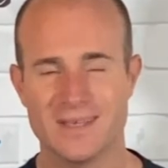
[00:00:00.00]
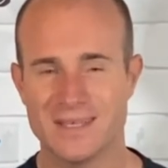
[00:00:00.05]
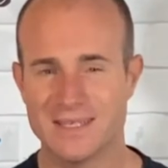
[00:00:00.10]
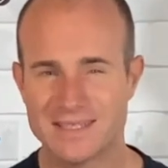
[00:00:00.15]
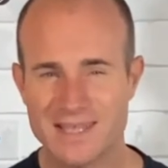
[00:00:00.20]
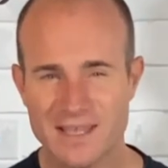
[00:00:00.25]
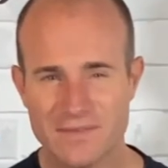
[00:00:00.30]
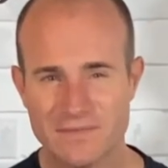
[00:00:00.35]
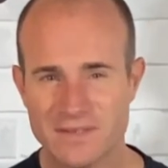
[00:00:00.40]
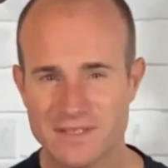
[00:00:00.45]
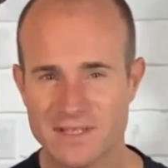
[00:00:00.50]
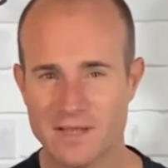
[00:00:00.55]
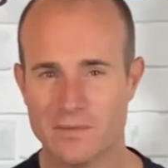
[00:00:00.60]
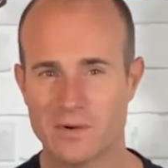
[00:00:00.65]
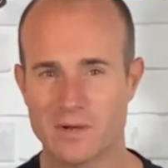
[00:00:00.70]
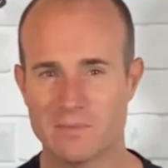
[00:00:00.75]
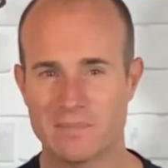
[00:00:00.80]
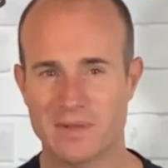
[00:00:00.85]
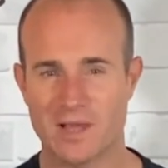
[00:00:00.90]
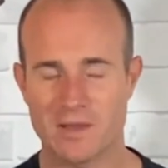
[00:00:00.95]
You definitely don't
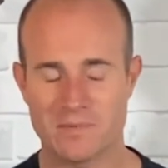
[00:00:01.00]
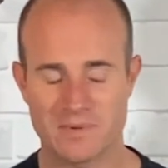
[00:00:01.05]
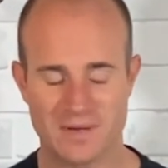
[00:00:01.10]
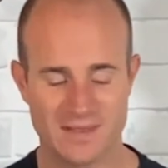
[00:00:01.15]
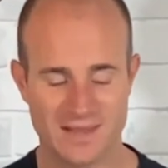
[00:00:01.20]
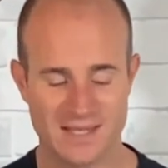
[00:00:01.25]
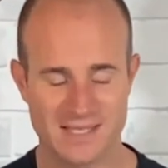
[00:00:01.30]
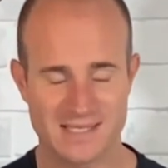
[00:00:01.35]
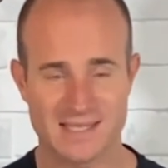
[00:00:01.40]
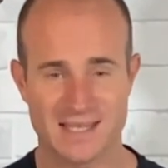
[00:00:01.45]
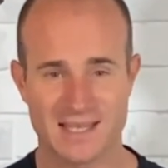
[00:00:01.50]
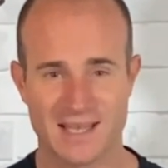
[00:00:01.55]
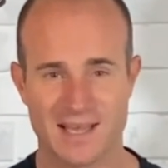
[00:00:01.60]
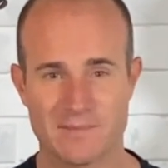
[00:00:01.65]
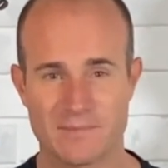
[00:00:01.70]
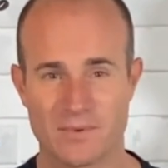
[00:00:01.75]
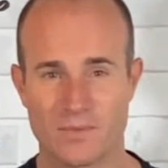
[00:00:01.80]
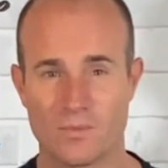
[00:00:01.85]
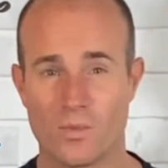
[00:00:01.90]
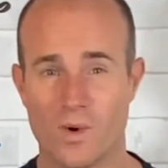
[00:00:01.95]
want to be opening this thing
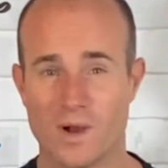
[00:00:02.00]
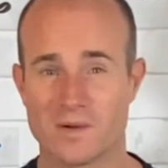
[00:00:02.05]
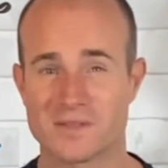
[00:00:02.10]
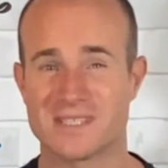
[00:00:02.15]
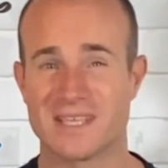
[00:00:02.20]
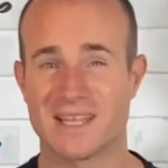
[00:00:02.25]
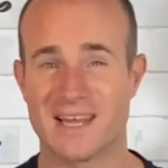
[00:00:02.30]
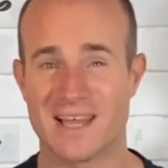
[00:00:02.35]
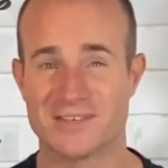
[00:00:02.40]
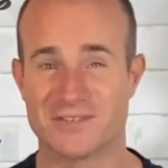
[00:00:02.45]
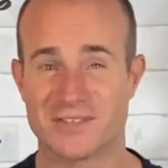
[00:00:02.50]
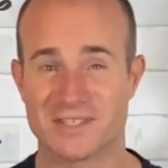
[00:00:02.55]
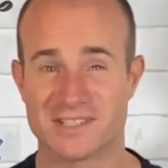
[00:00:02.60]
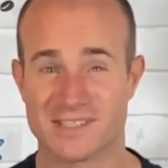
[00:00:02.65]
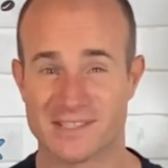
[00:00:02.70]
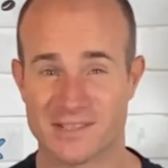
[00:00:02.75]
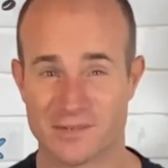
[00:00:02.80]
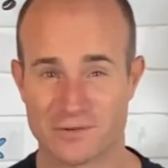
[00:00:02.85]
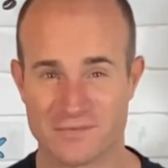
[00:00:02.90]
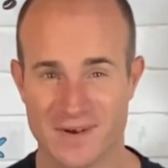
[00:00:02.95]
up whilst the electrics
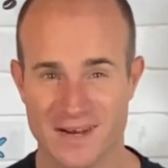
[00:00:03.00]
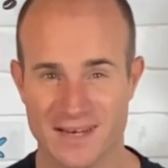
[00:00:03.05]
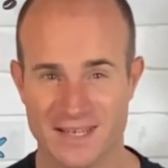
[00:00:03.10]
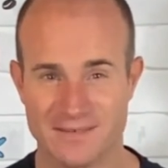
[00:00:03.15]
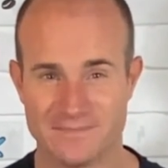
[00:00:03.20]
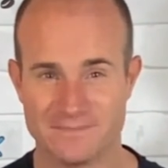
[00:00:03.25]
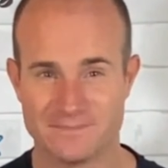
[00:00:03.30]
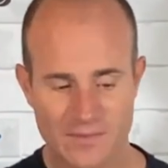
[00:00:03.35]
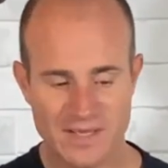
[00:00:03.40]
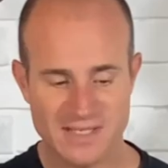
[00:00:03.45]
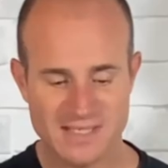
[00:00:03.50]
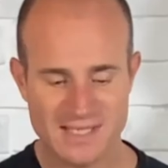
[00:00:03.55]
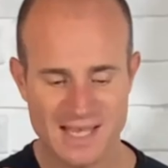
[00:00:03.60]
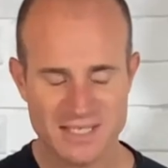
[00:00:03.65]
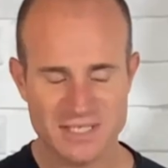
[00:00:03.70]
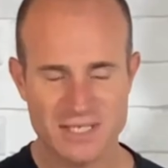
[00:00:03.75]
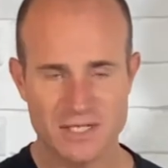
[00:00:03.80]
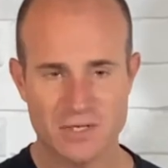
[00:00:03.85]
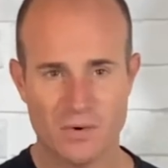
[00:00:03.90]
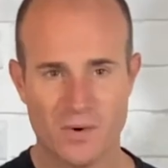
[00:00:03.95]
are still running. It's
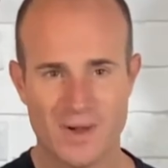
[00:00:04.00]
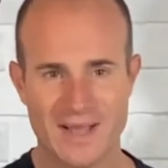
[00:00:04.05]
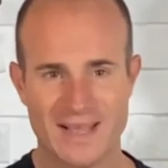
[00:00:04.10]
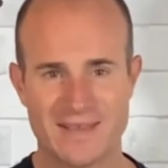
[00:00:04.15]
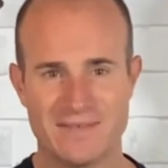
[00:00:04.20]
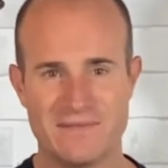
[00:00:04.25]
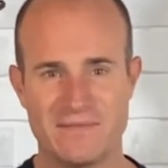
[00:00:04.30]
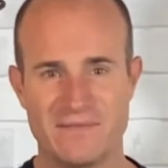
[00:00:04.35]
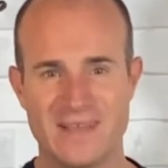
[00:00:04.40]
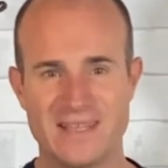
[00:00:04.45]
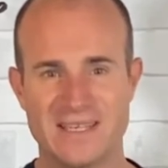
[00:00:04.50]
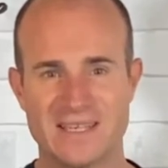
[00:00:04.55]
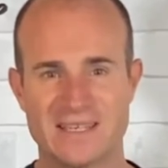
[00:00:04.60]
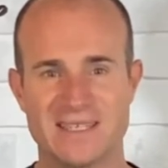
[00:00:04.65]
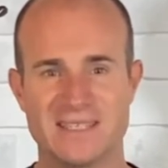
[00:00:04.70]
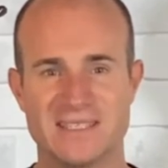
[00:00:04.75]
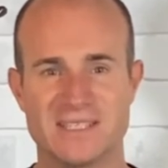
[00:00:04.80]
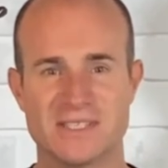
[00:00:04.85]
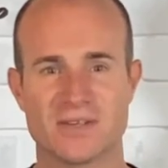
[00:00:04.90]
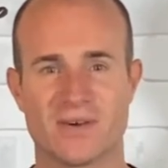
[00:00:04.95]
actually quite
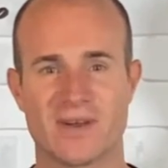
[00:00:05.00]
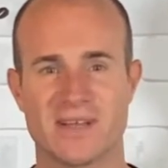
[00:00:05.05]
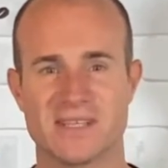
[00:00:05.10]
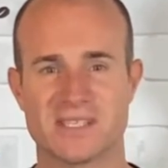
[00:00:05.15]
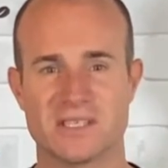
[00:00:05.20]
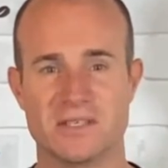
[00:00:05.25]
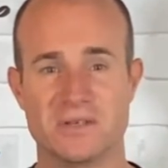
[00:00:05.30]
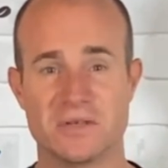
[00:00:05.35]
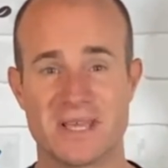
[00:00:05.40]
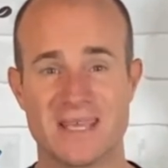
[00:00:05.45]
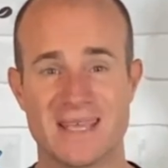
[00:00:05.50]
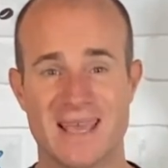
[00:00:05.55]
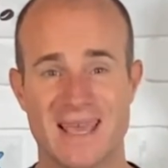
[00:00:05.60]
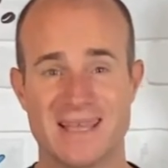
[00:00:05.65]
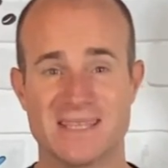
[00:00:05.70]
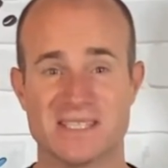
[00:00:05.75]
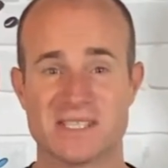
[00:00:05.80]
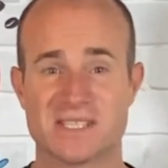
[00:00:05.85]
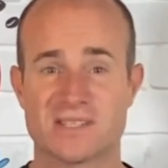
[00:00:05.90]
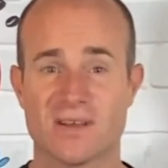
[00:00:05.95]
conveniently designed so you can
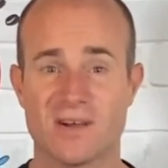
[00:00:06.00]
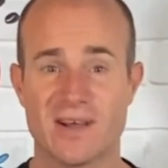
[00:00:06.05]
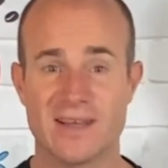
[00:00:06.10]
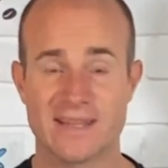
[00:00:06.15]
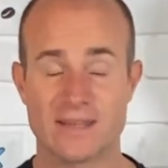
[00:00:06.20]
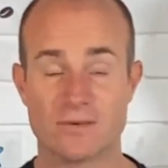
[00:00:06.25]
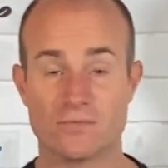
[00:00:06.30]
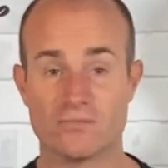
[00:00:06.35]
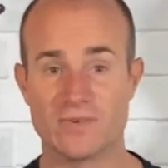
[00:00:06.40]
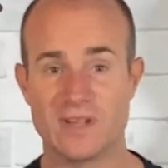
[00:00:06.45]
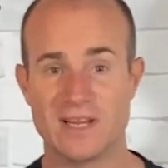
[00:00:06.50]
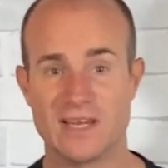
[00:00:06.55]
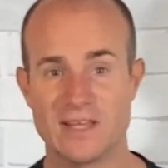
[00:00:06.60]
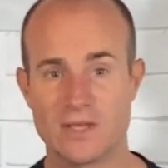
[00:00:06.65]
get inside it really